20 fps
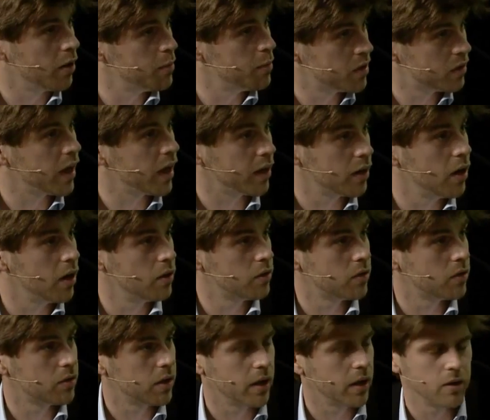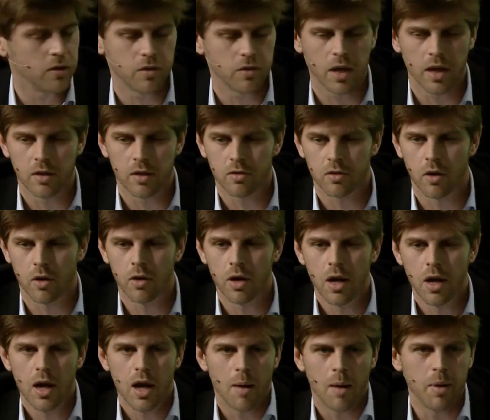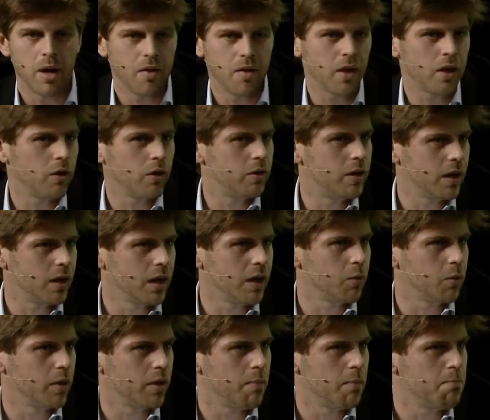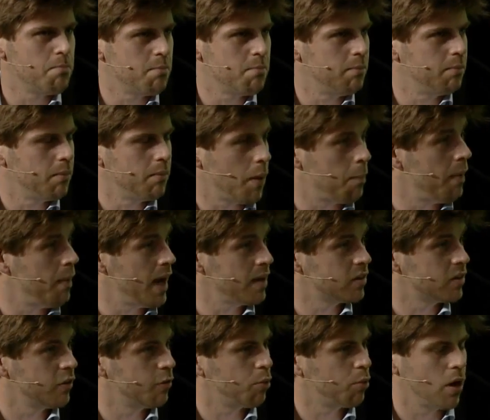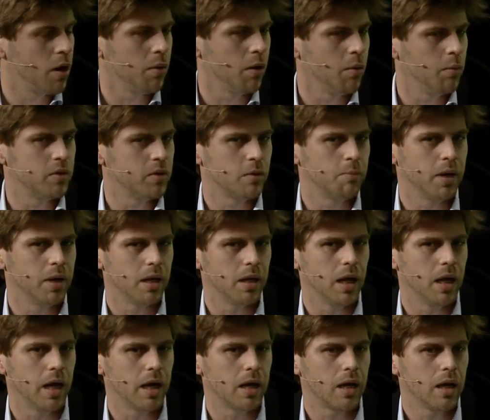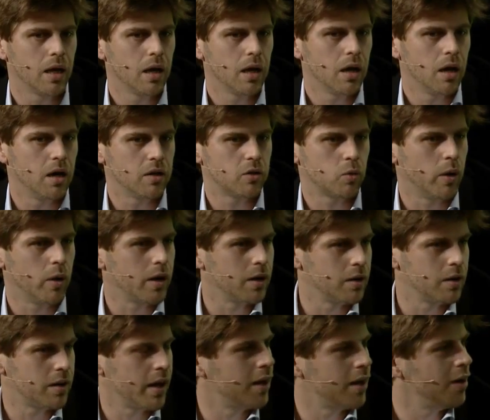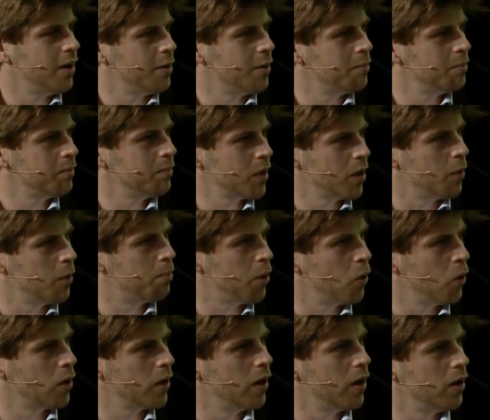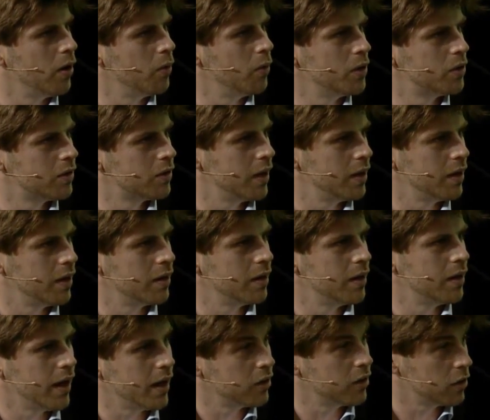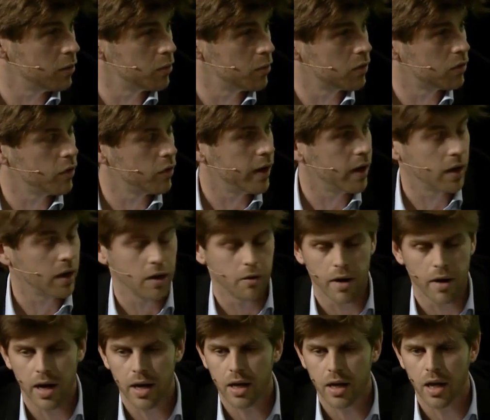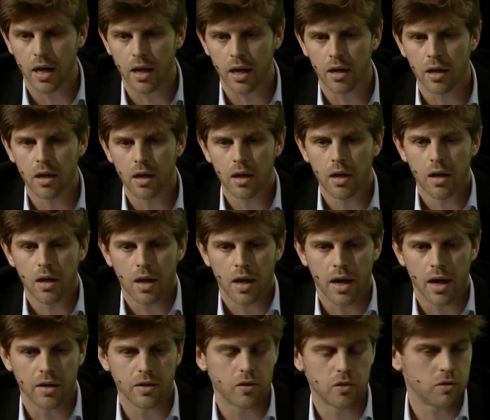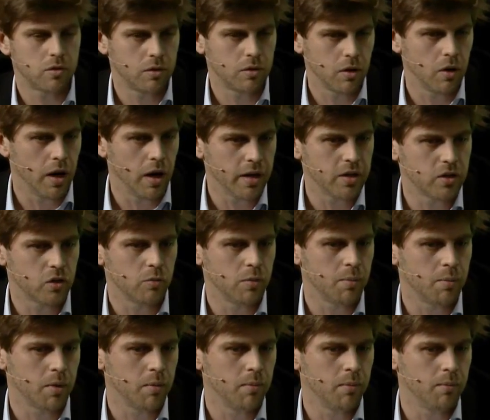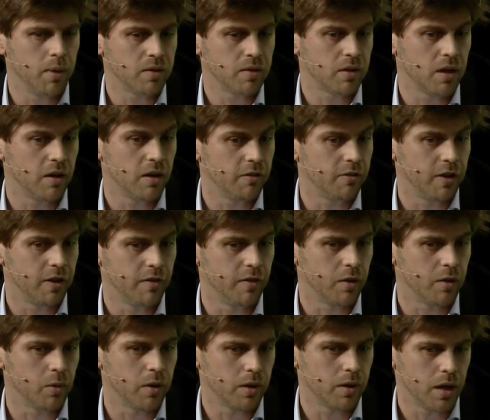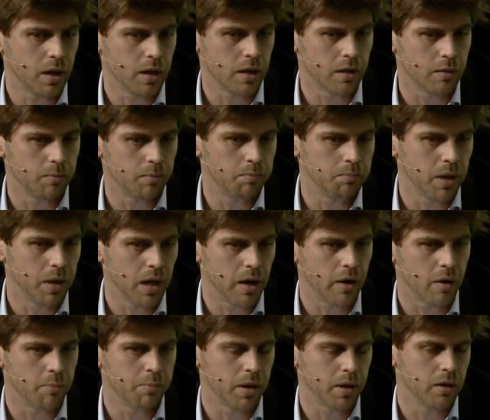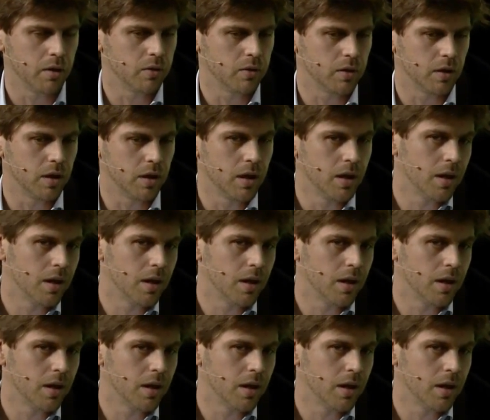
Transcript: misdiagnosis, like you say. So, I mean, I think you're dealing with a, a massive problem. It's a bit like us wanting to take on, you know, polio, which they did in the day in terms of trying to eradicate it. And I just, you know, I just remember myself living with eating malaria pills and,